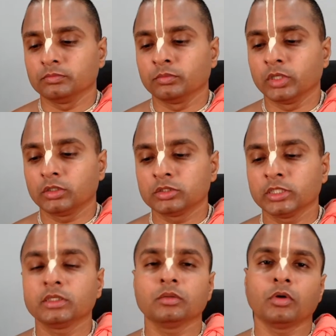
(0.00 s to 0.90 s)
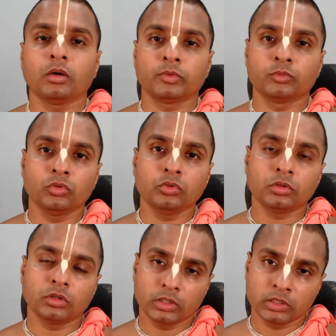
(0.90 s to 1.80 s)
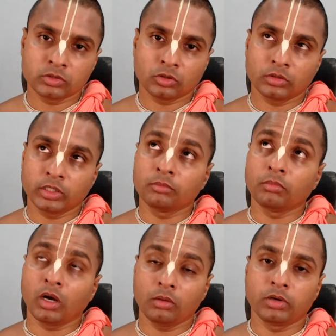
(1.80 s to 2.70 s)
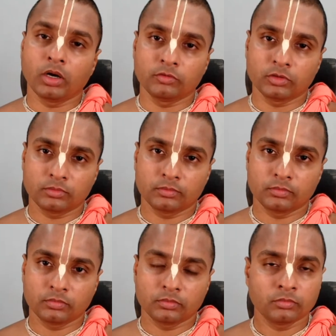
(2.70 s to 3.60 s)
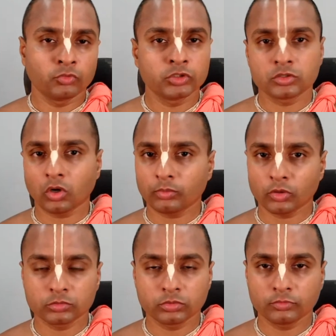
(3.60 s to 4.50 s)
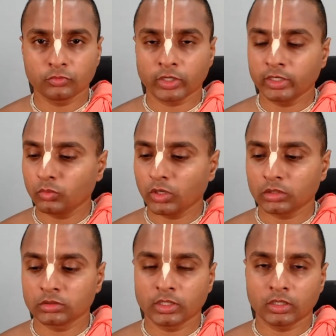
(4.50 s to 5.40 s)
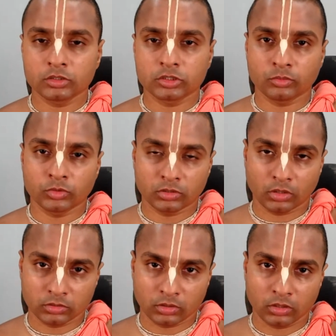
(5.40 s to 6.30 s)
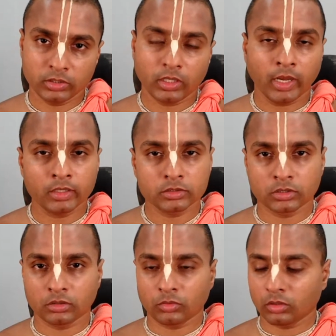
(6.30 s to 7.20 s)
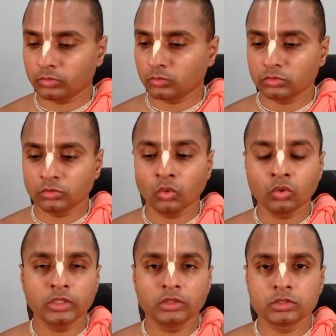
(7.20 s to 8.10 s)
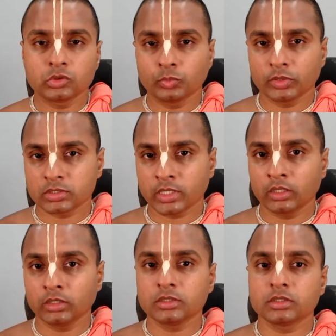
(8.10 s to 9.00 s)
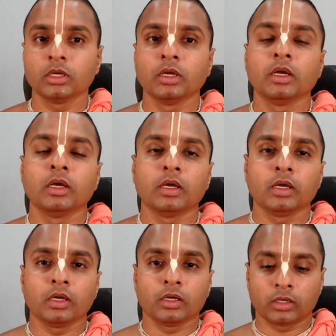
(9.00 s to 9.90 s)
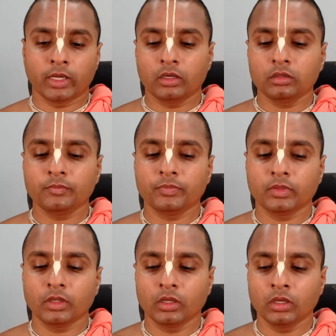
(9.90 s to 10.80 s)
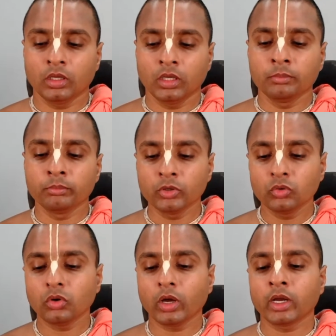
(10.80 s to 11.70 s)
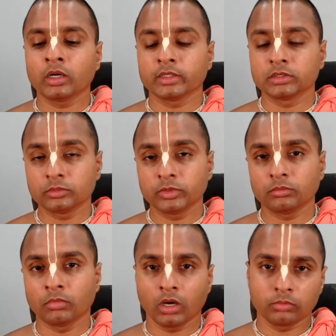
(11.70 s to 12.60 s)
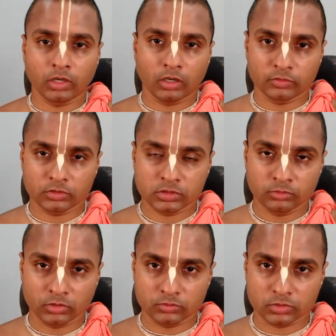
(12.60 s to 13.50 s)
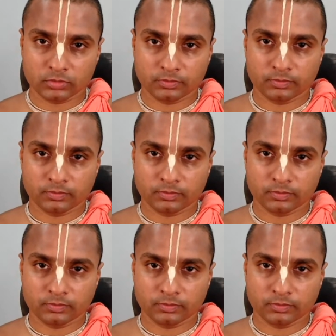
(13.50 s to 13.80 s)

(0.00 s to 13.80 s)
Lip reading: But Chaitanya Mahaprabhu is in Mahabhava, which is not possible for anyone other than Srimati Radharani and Chaitanya Mahaprabhu. Only these two personalities can imbue and exhibit Mahabhava symptoms.